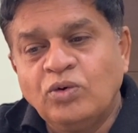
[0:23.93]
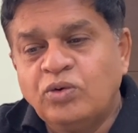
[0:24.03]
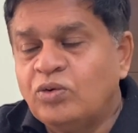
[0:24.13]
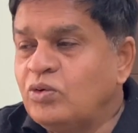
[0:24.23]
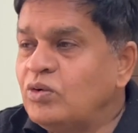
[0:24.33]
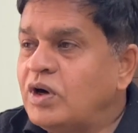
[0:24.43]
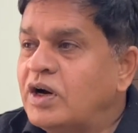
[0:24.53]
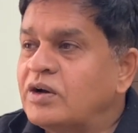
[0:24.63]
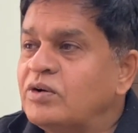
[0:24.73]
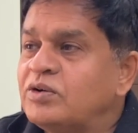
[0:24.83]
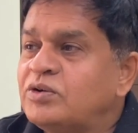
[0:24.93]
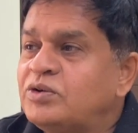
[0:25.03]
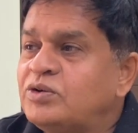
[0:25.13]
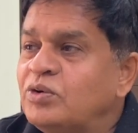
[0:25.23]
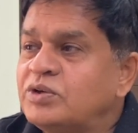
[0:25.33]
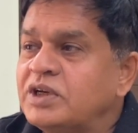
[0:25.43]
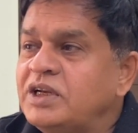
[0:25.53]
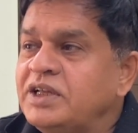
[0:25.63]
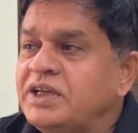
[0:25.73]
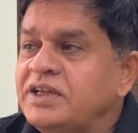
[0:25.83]
who are
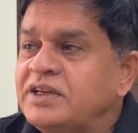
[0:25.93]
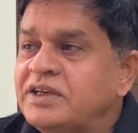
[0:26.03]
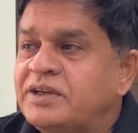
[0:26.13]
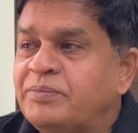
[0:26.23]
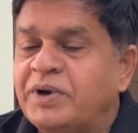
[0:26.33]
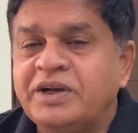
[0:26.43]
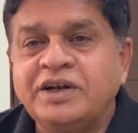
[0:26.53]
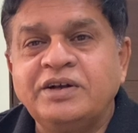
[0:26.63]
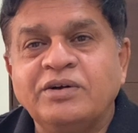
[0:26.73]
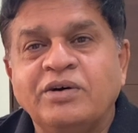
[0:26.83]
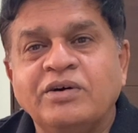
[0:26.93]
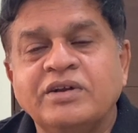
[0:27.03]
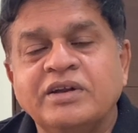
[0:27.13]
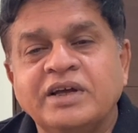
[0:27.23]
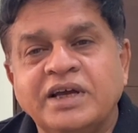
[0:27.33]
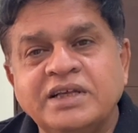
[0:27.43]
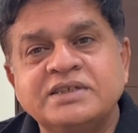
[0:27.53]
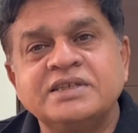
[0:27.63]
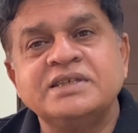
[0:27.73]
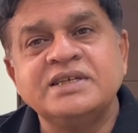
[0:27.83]
totally dependent on
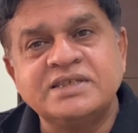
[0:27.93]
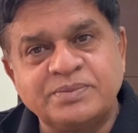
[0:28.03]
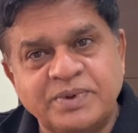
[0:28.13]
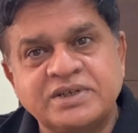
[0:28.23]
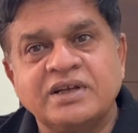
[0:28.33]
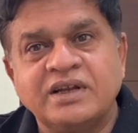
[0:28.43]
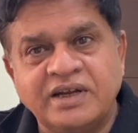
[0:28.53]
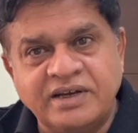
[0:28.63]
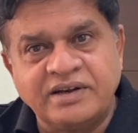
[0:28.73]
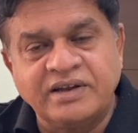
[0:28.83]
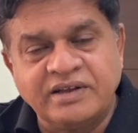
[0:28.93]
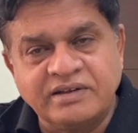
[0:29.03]
NCC special entry.